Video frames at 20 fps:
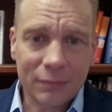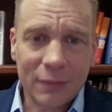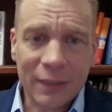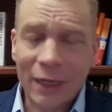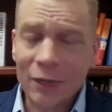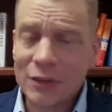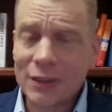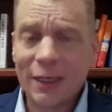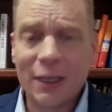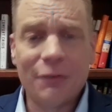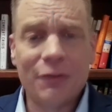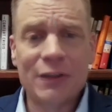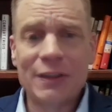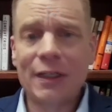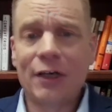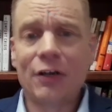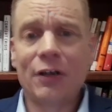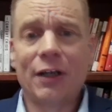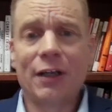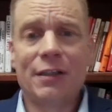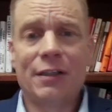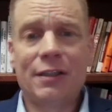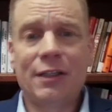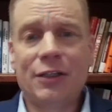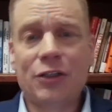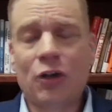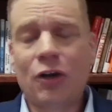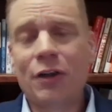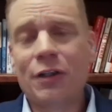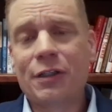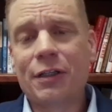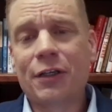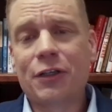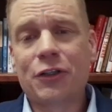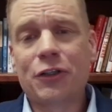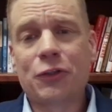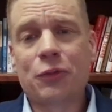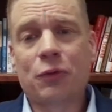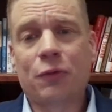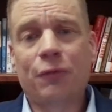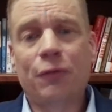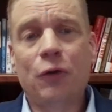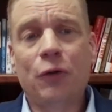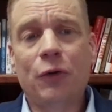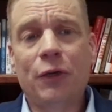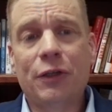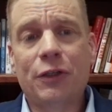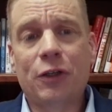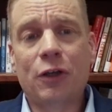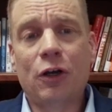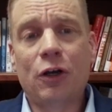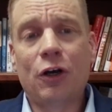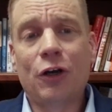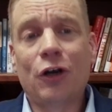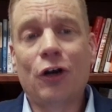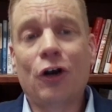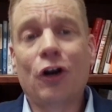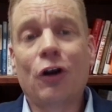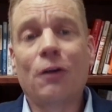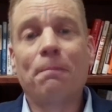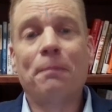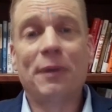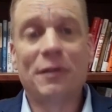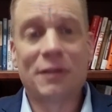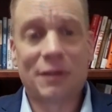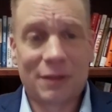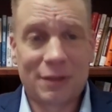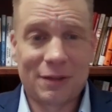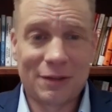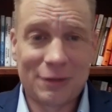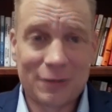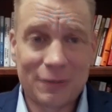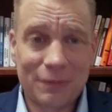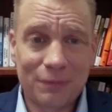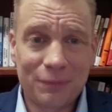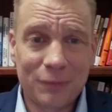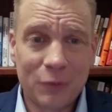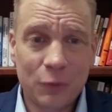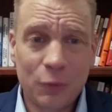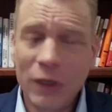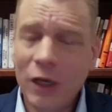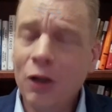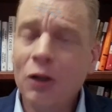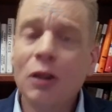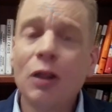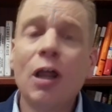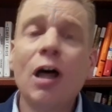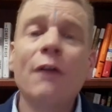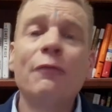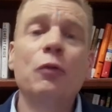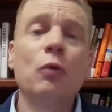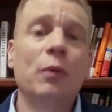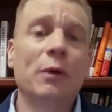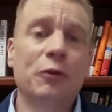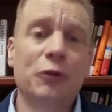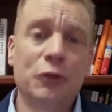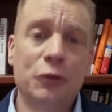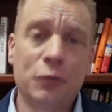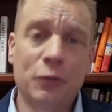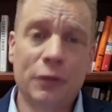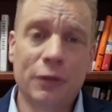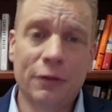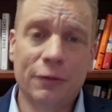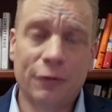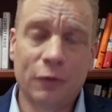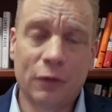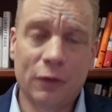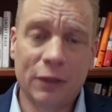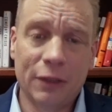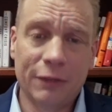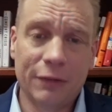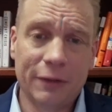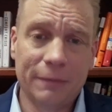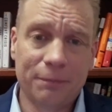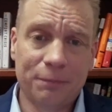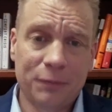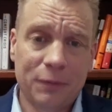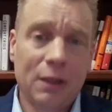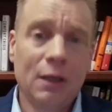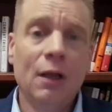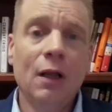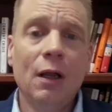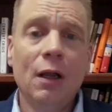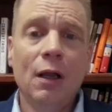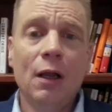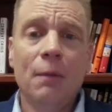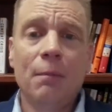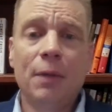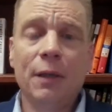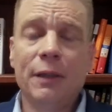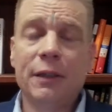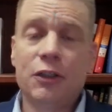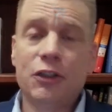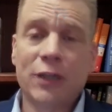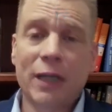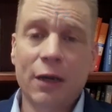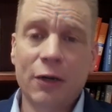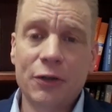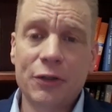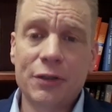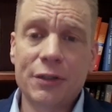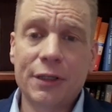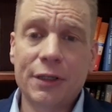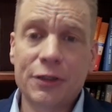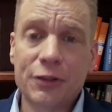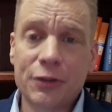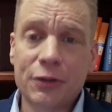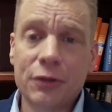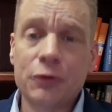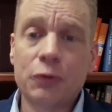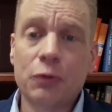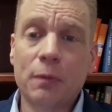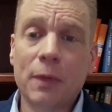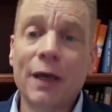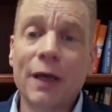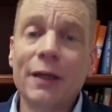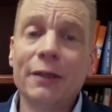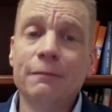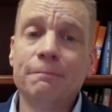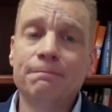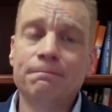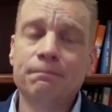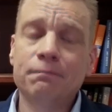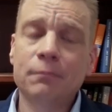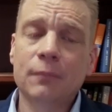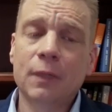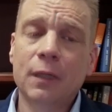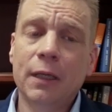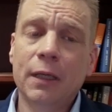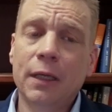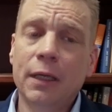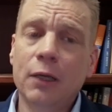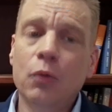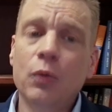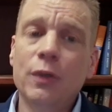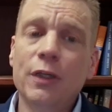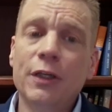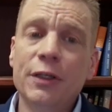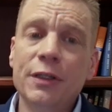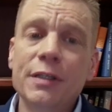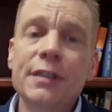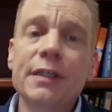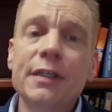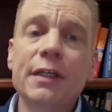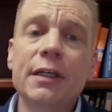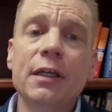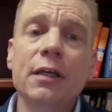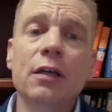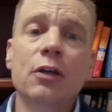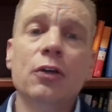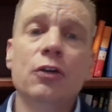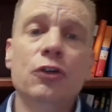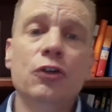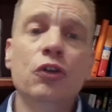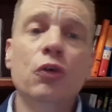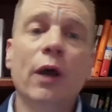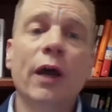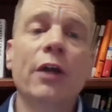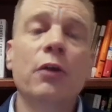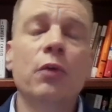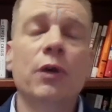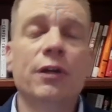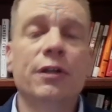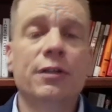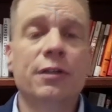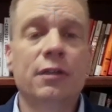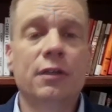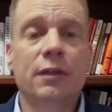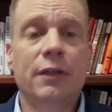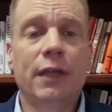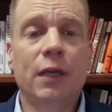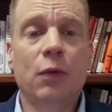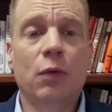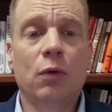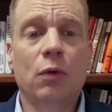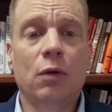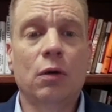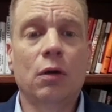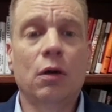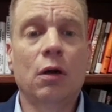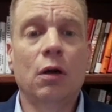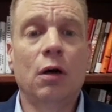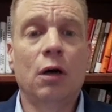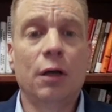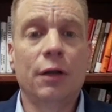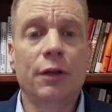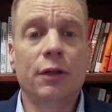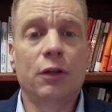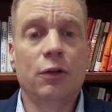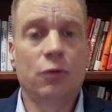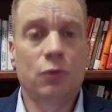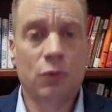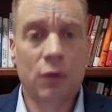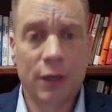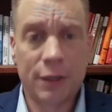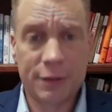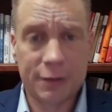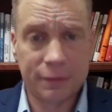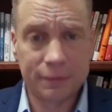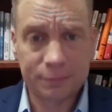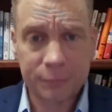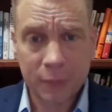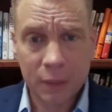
Outside of the standard niceties, our discussions were focused on our businesses. We all loved what we were doing for a living. But the challenges and concerns were many, and we could see new headwinds that were on the horizon.